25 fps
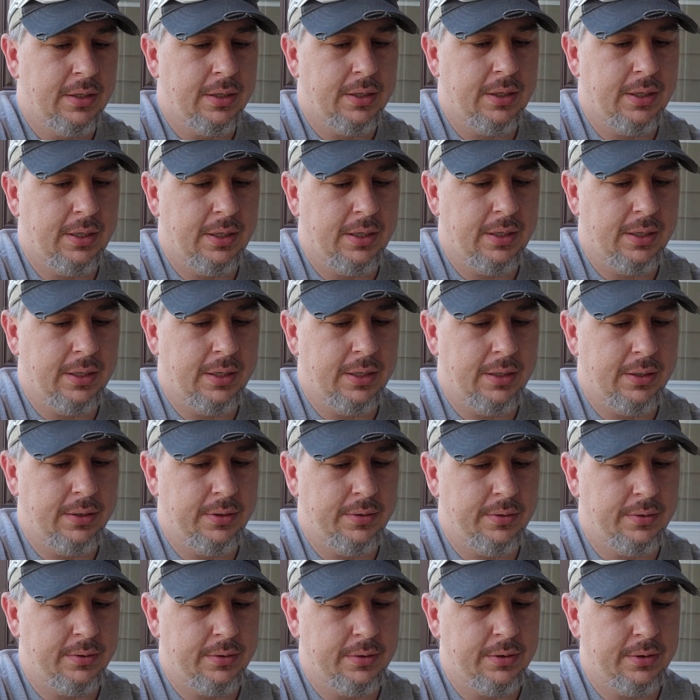
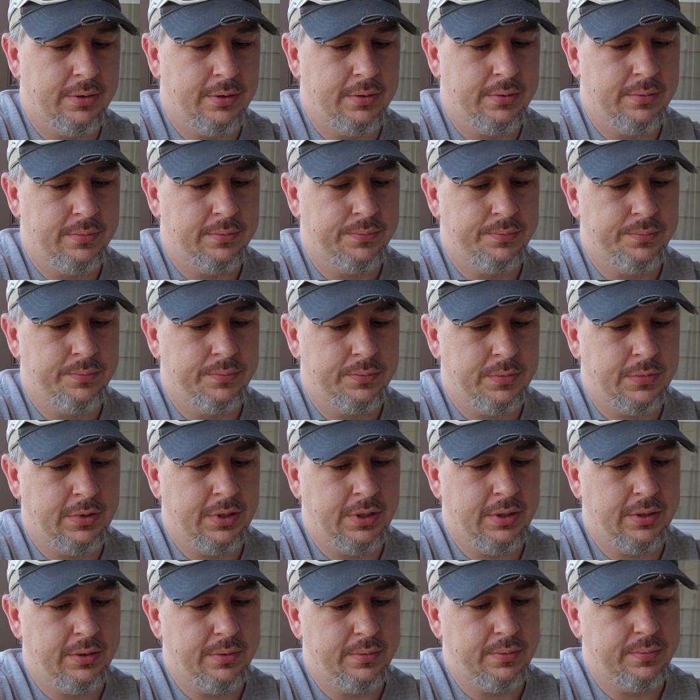And
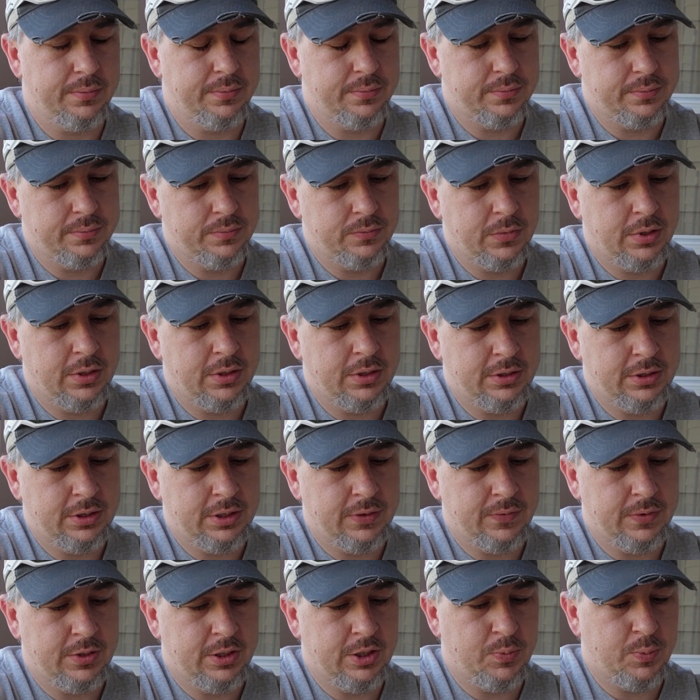
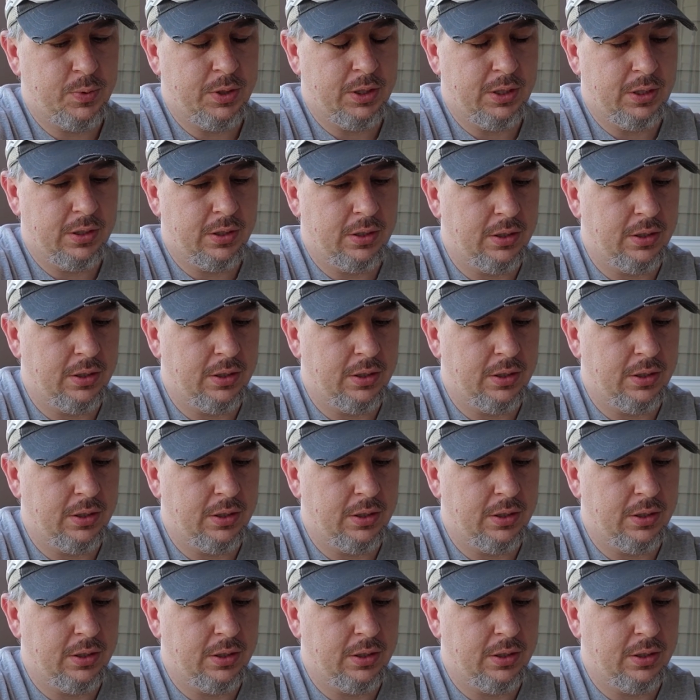relatively speaking,